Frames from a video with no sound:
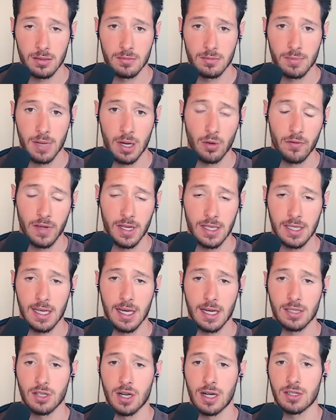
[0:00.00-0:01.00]
pyruvate
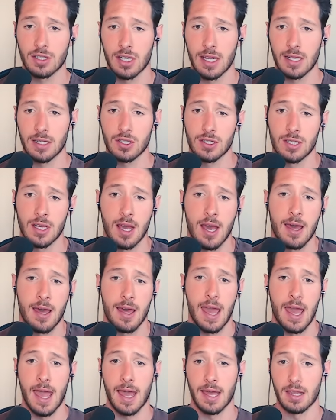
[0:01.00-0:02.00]
dehydrogenase,
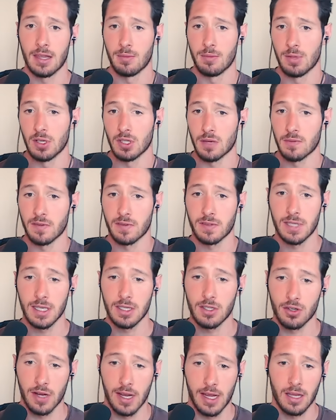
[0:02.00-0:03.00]
and the buildup of
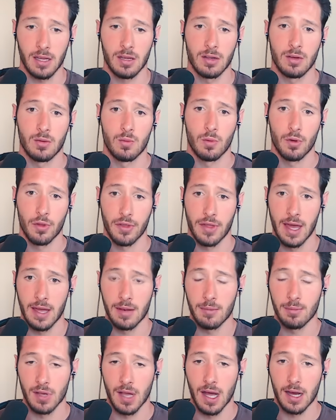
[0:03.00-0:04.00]
citrate will
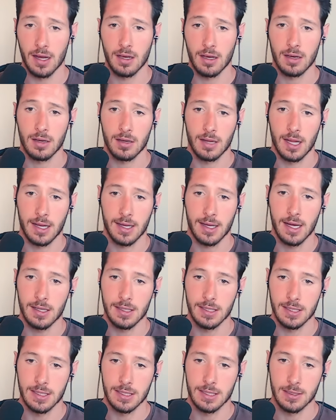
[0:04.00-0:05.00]
then block
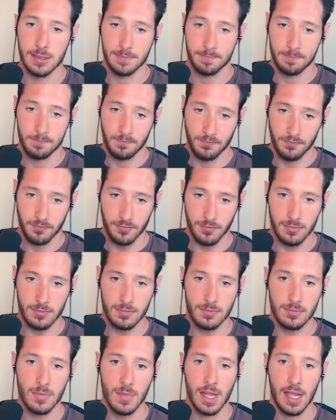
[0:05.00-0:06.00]
glycolysis.
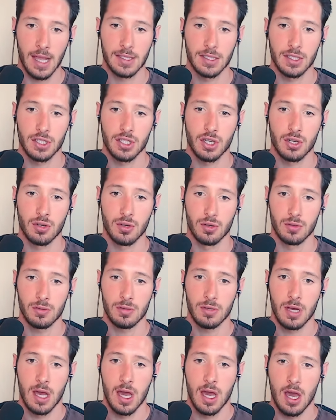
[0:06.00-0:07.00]
And
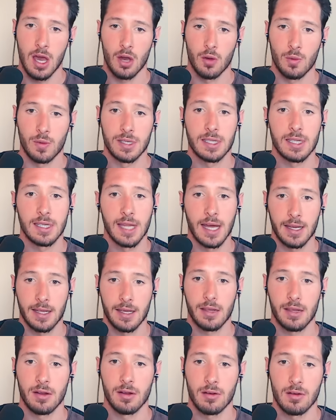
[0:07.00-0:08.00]
so we see that
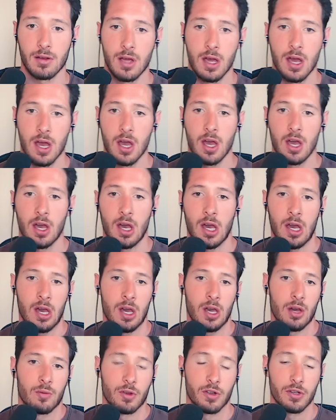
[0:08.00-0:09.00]
here,
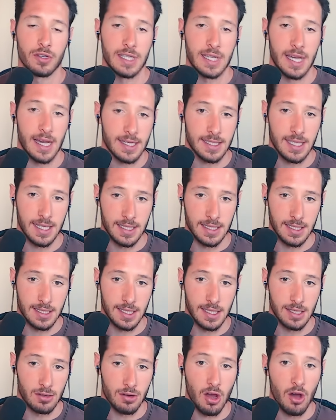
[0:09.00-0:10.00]
where you see excess
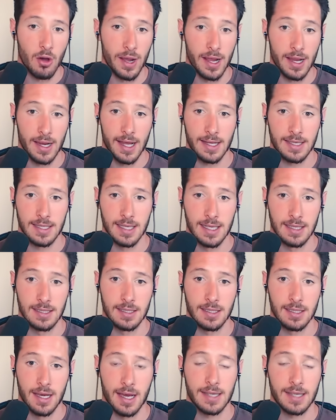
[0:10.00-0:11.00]
acetyl-CoA and
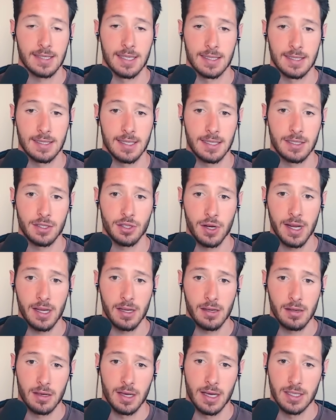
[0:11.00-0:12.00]
excess
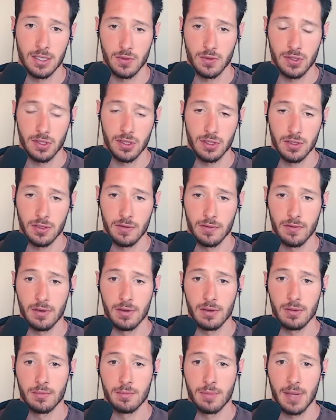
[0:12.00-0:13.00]
citrate as a result
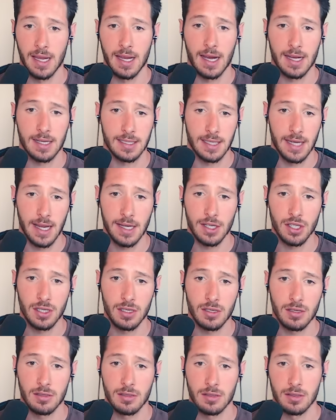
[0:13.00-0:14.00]
of beta
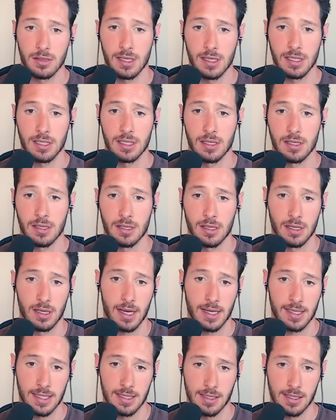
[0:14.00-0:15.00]
oxidation. The
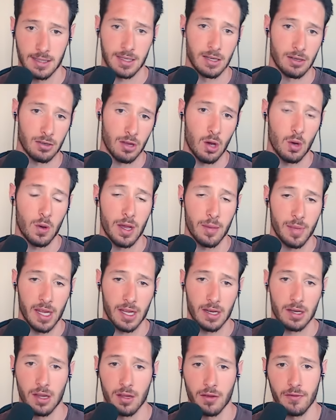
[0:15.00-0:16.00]
excess acetyl-CoA
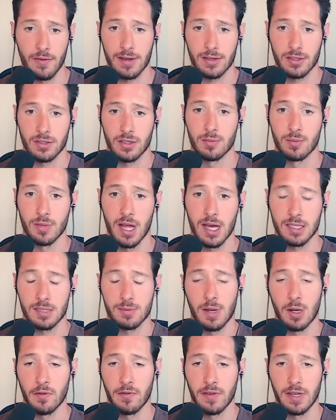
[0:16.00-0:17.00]
being another factor that blocks
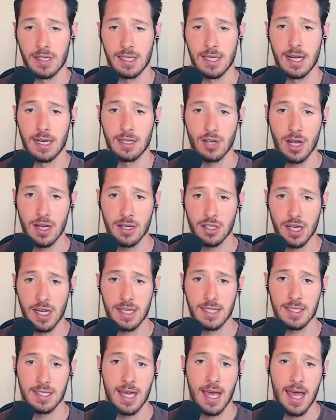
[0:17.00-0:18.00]
pyruvate
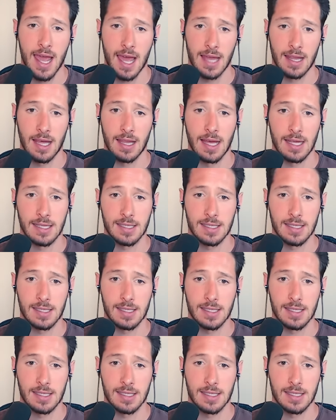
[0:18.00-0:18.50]
dehydrogenase. And then that